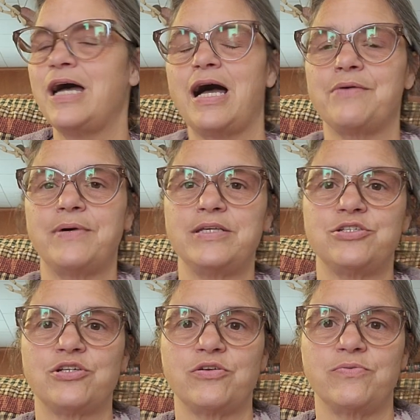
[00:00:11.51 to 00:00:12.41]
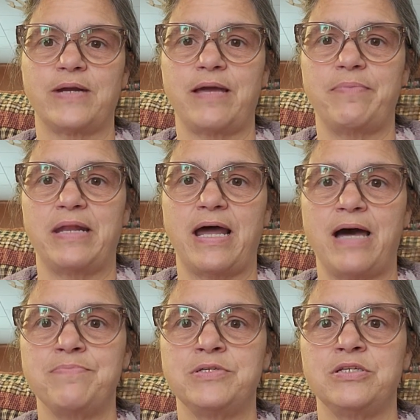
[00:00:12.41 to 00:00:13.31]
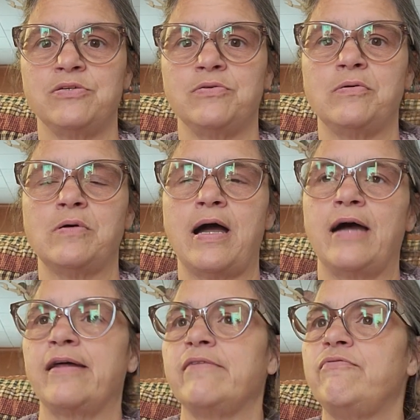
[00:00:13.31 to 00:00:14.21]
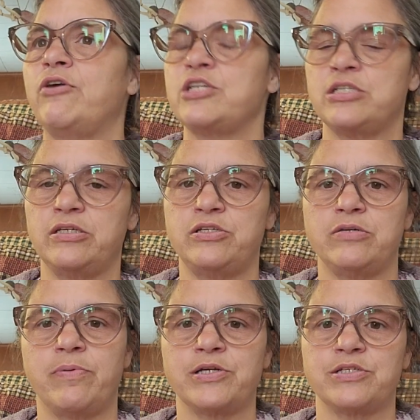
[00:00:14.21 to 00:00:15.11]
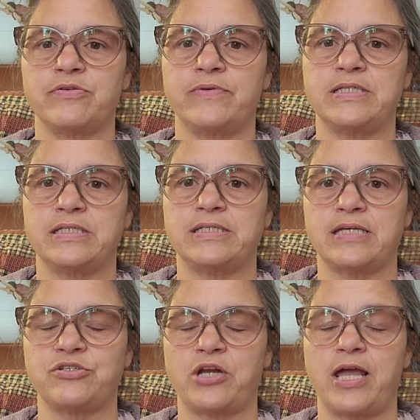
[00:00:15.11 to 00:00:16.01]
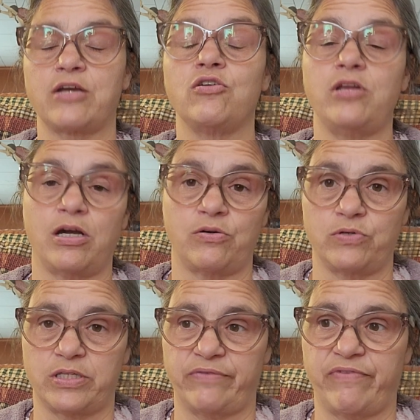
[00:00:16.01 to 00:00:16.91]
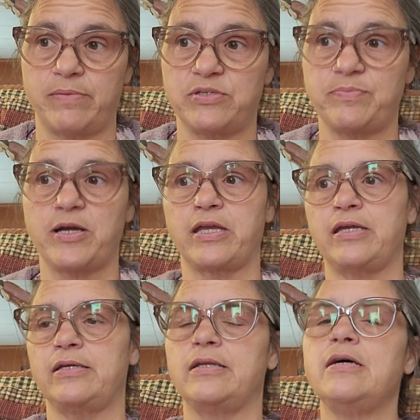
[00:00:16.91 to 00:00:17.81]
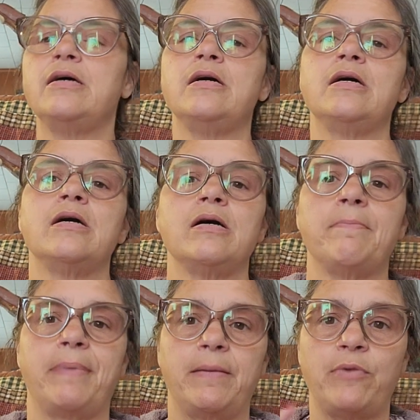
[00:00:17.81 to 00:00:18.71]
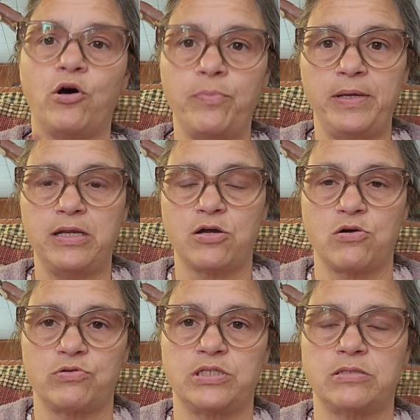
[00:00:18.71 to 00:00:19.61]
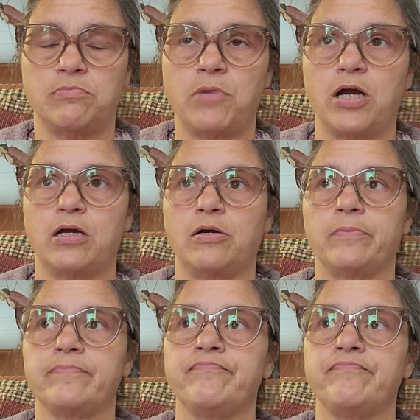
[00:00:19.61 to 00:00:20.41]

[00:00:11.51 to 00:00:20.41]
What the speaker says: I wanted to show you what I've been up to. Unfortunately, due to personal reasons, yesterday I could not go to the farmer's market, but I'm hoping to go tomorrow.